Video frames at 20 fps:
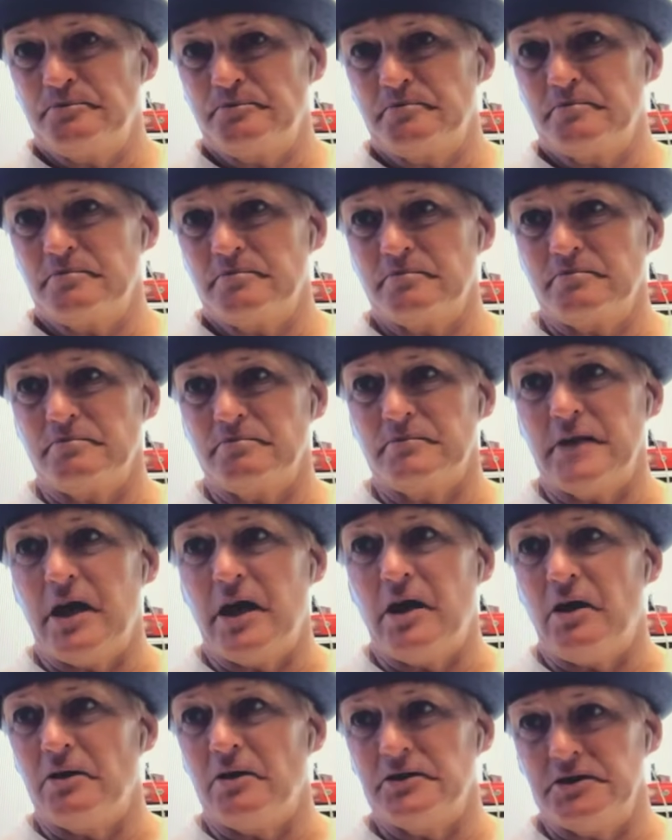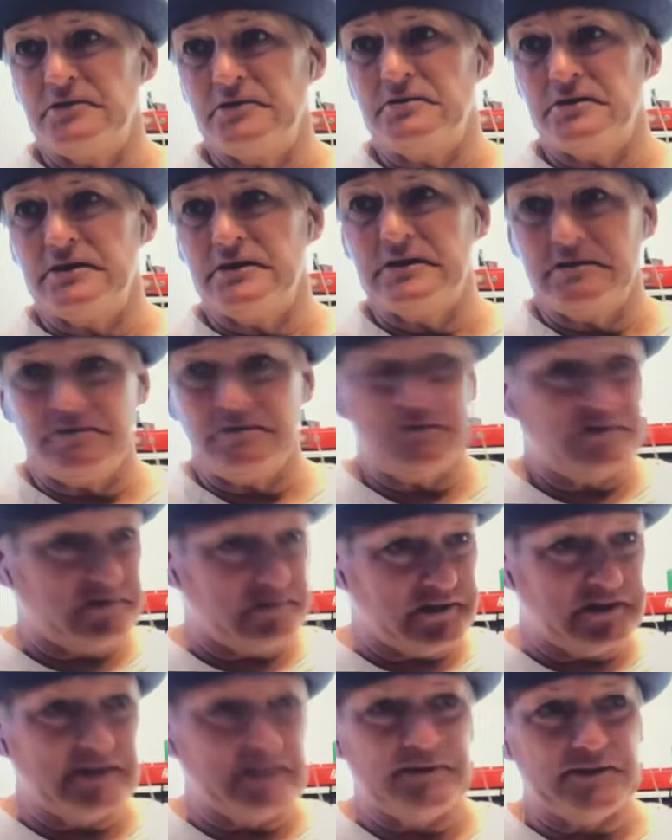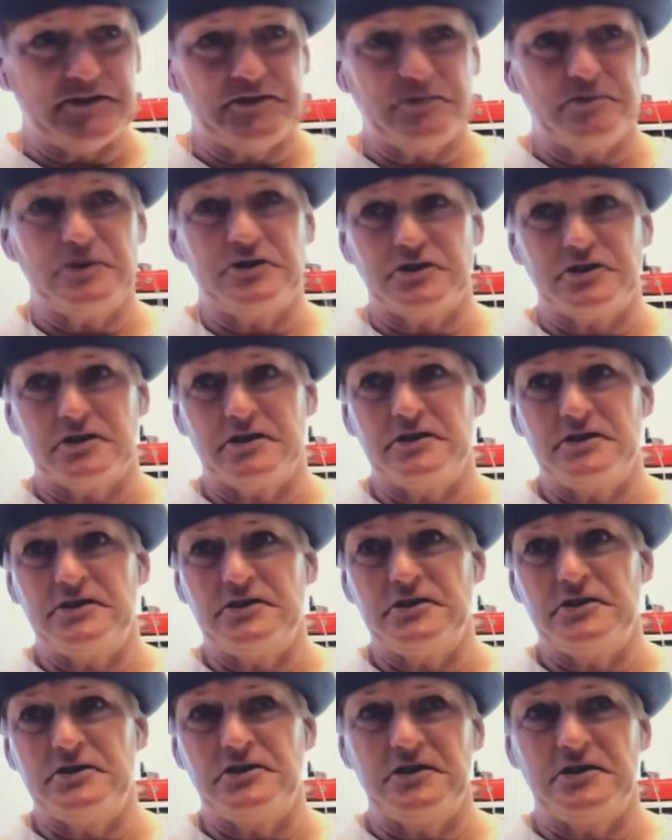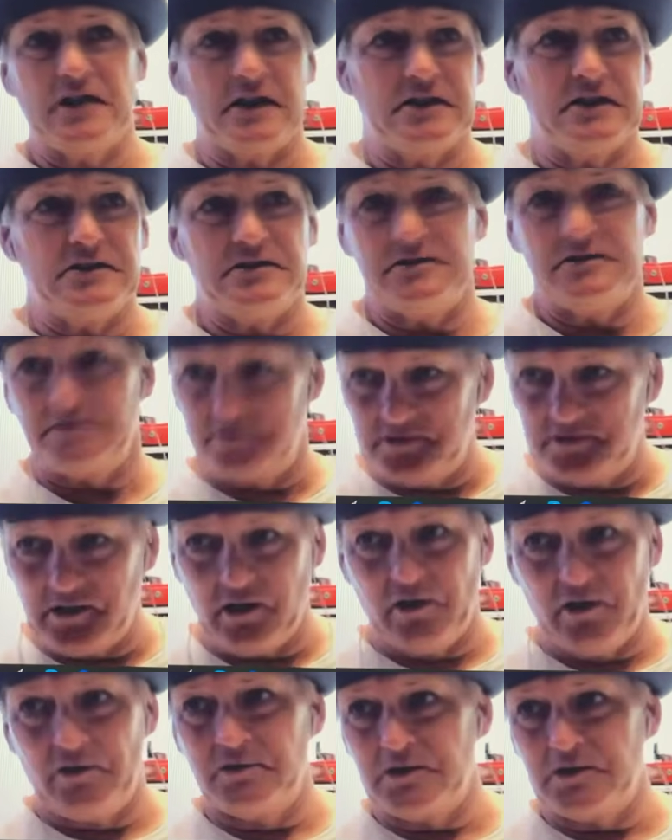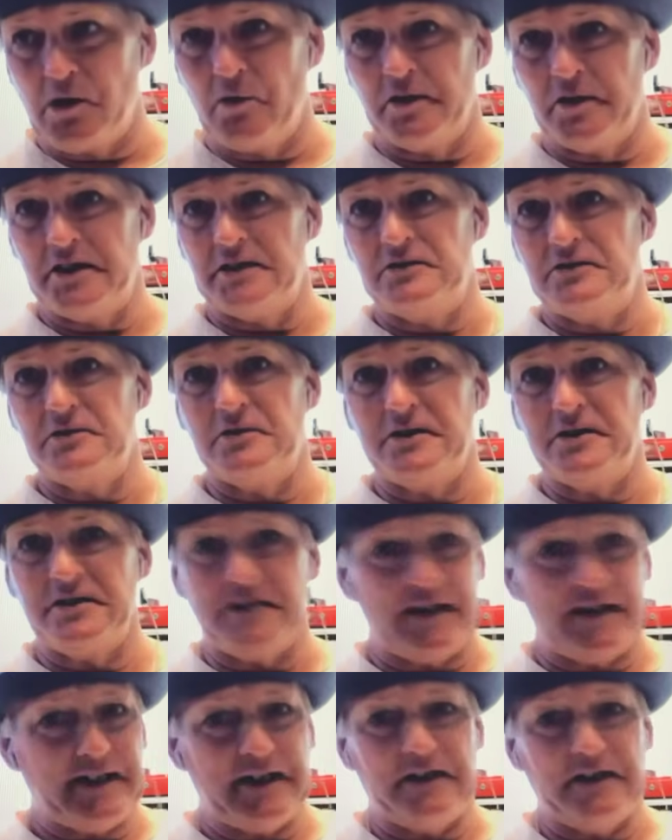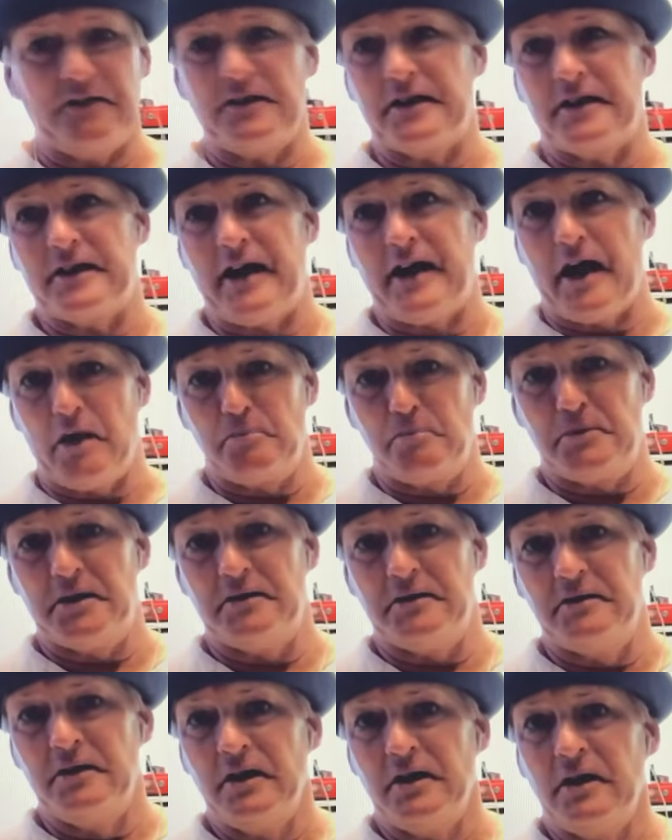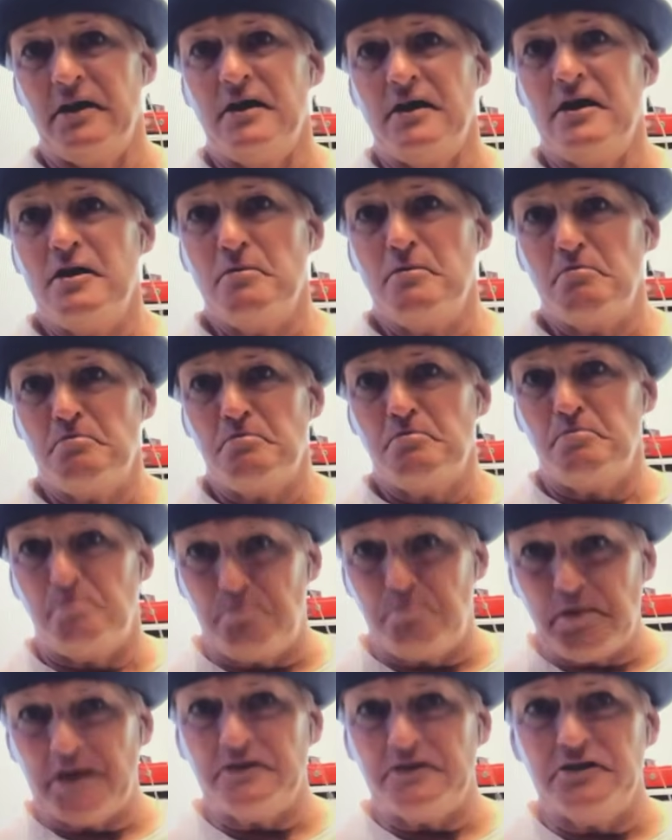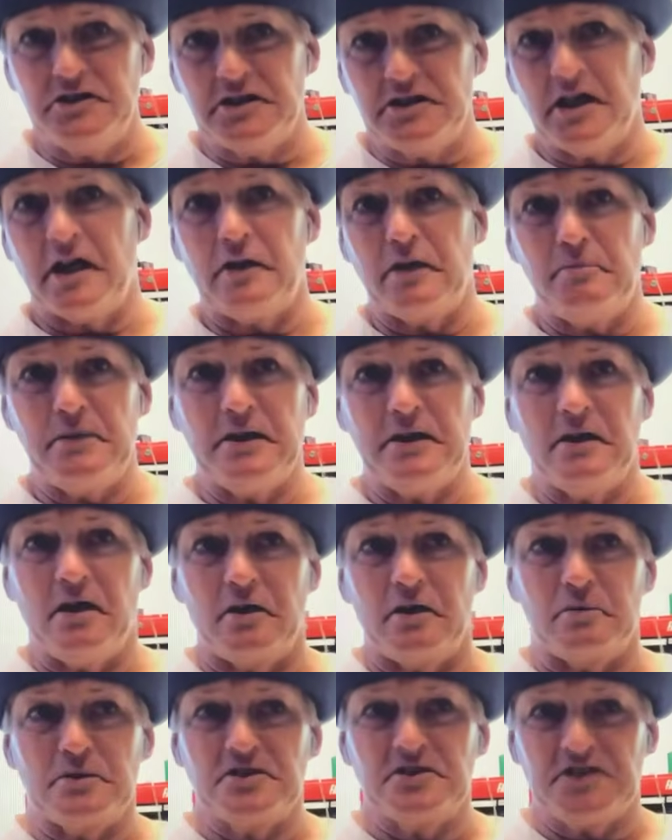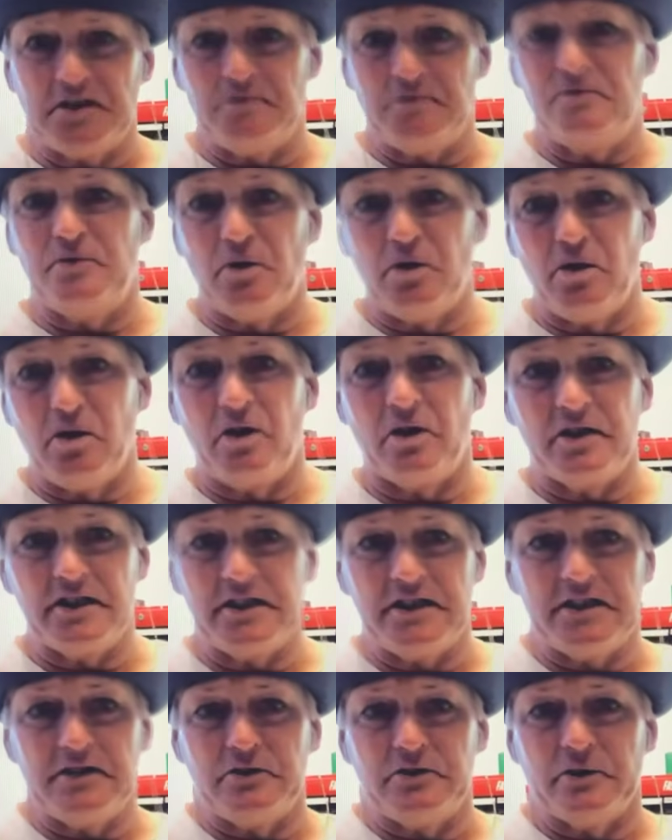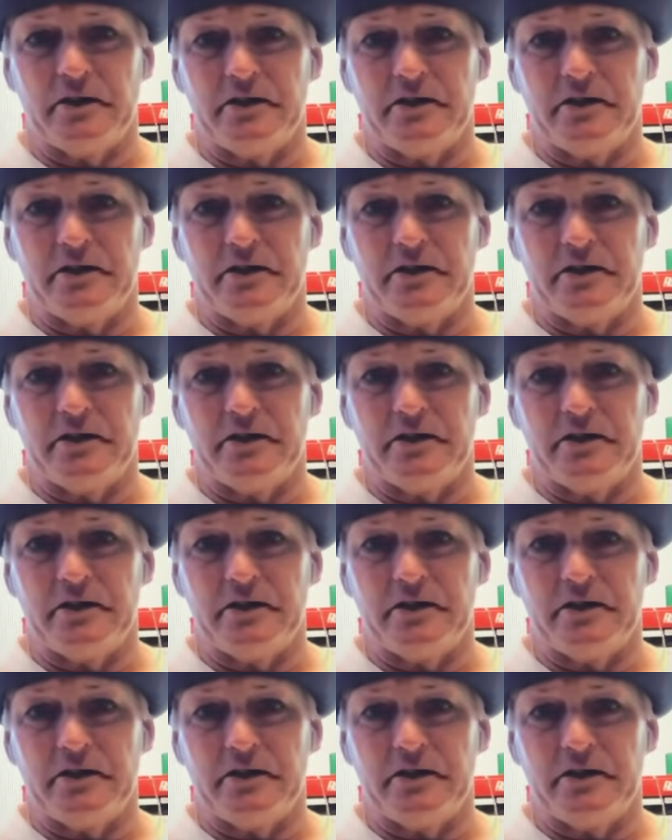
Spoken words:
no, you if this is what you're going to do, you got to know going into it that anything can happen, but you got to be 100% full-hearted into it.